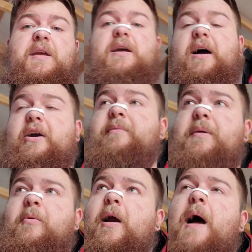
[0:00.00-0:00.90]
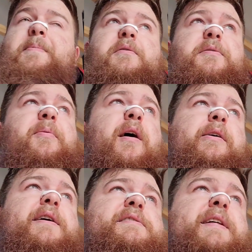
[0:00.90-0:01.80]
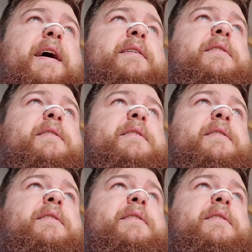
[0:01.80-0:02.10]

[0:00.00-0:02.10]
I couldn't be more happy with the progress that,